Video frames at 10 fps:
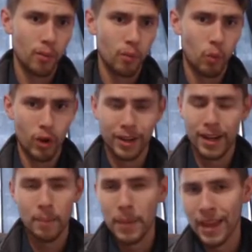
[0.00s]
wouldn't
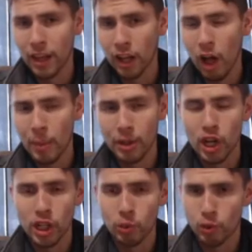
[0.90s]
admit that climate
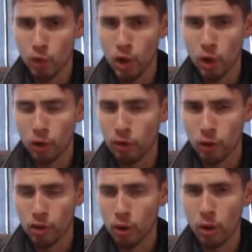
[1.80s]
change was real for
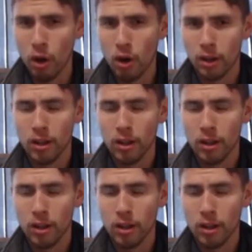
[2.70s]
so long.